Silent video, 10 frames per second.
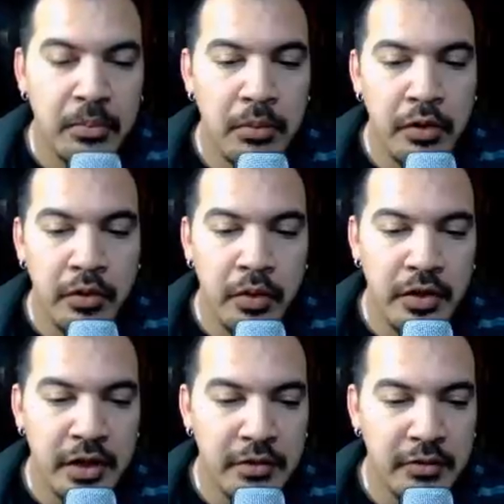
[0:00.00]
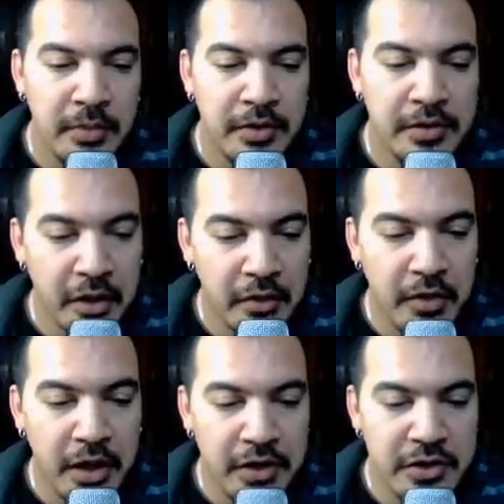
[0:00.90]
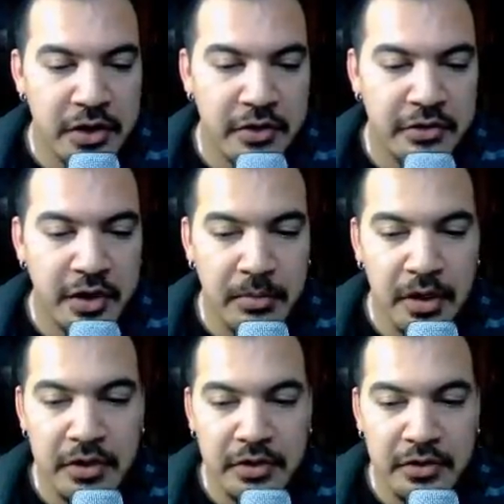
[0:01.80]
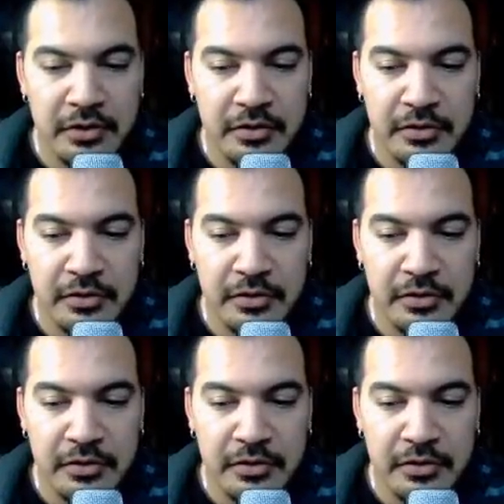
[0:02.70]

More than one night that we spent together, we had to share the same bed, and she's